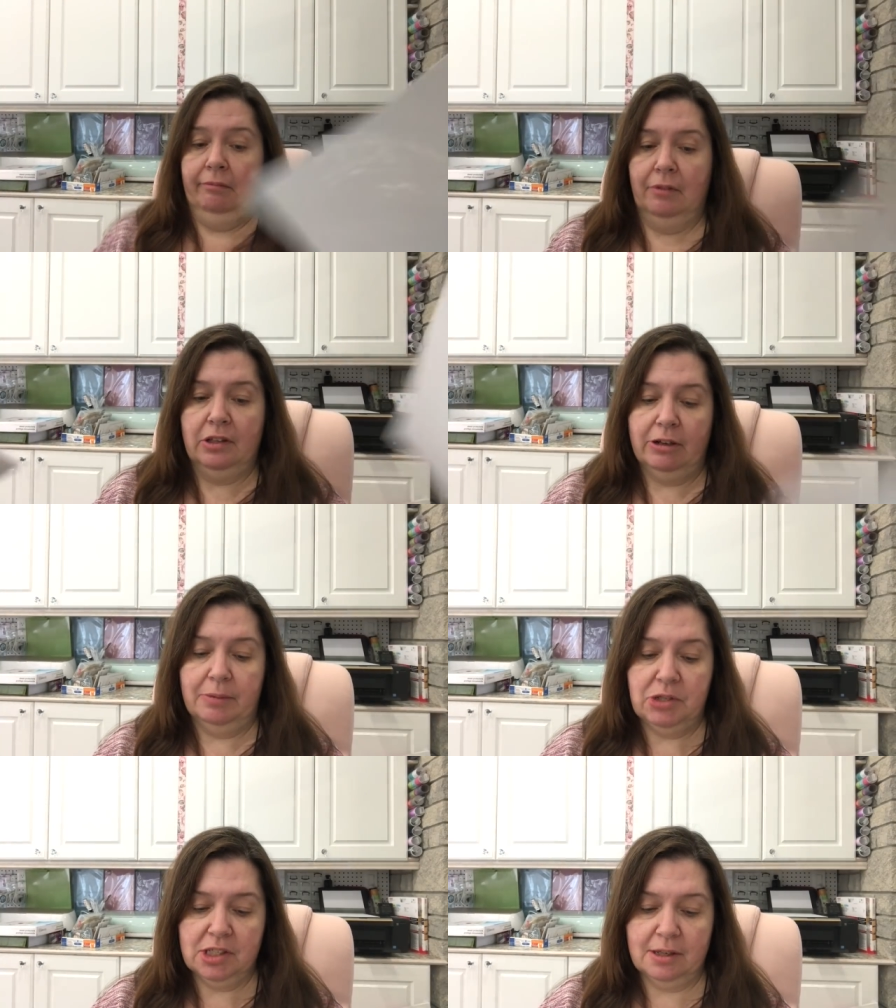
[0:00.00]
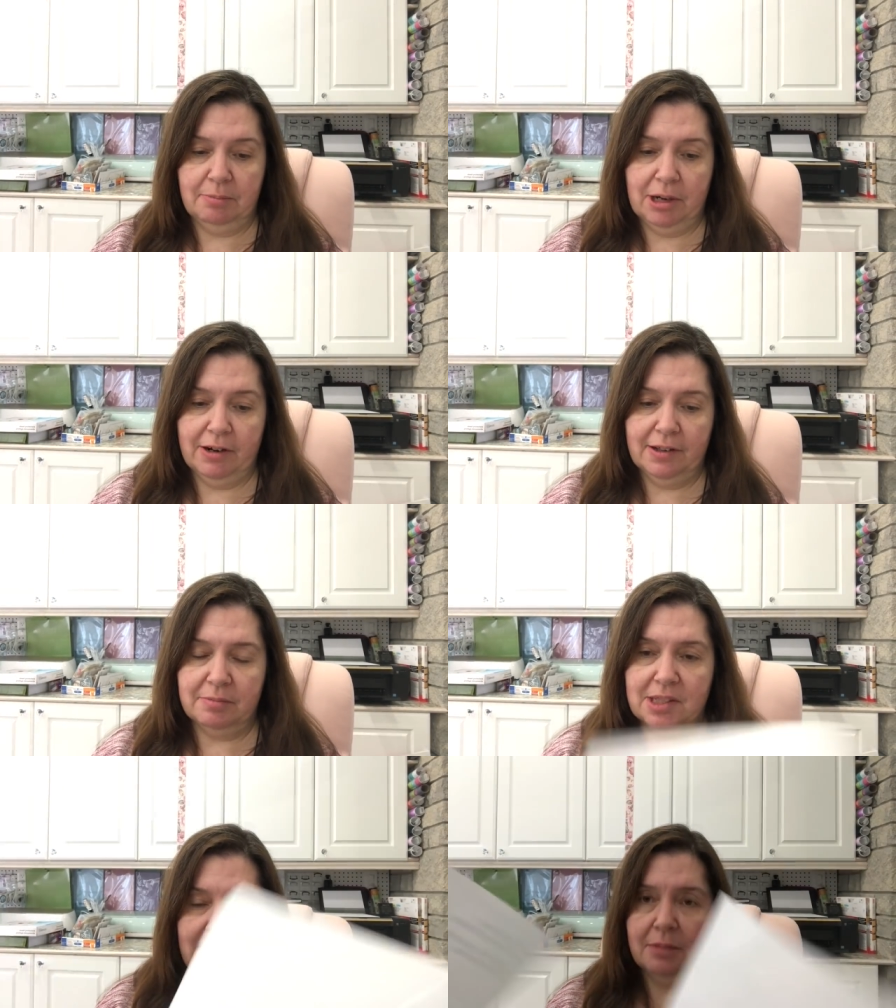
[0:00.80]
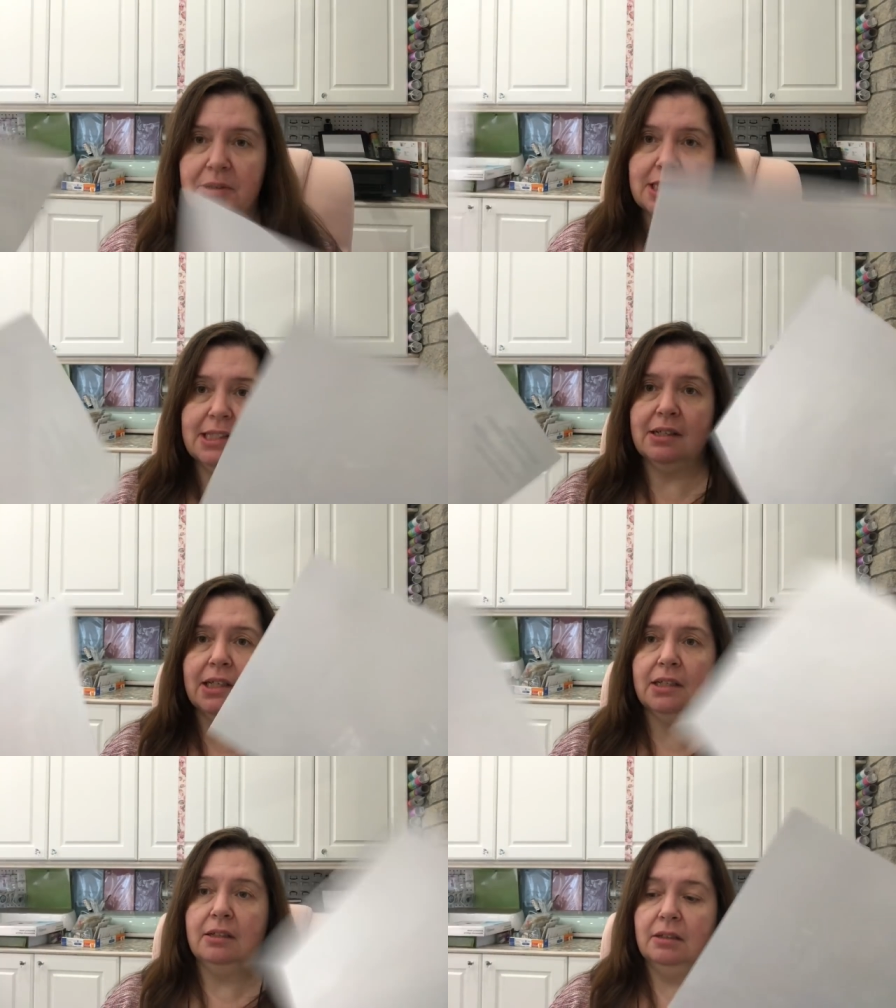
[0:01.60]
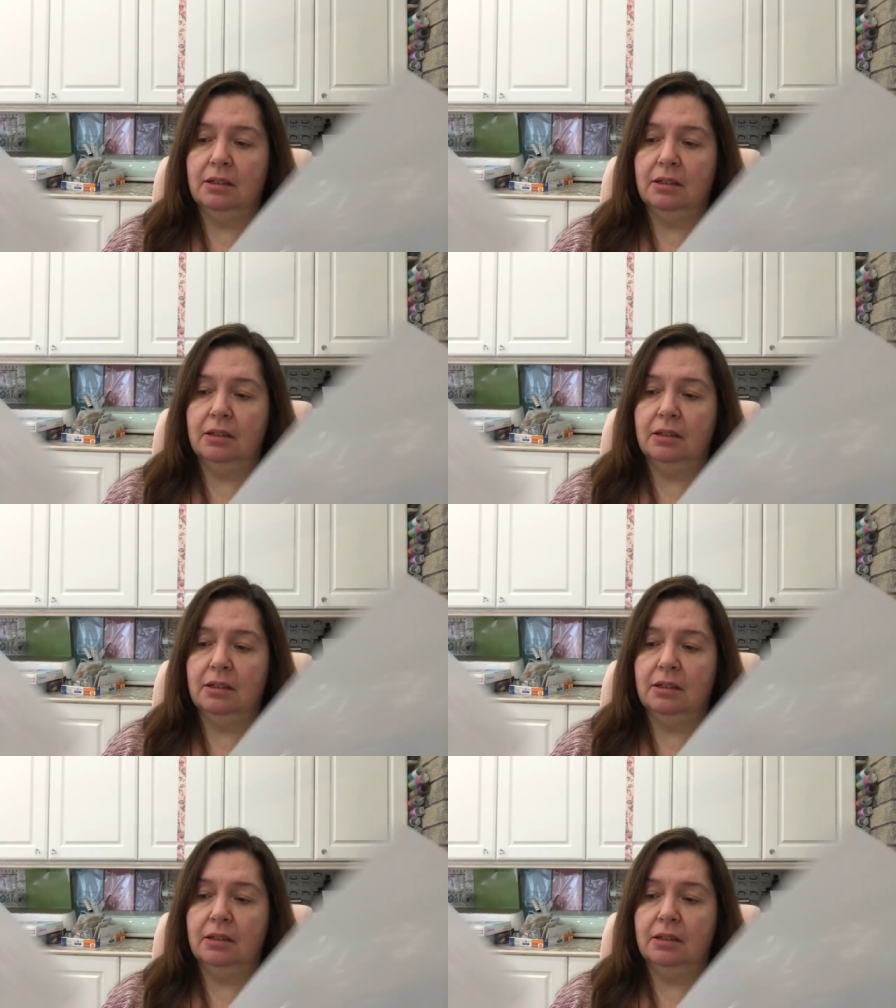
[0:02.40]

So I'm just comparing them side by side.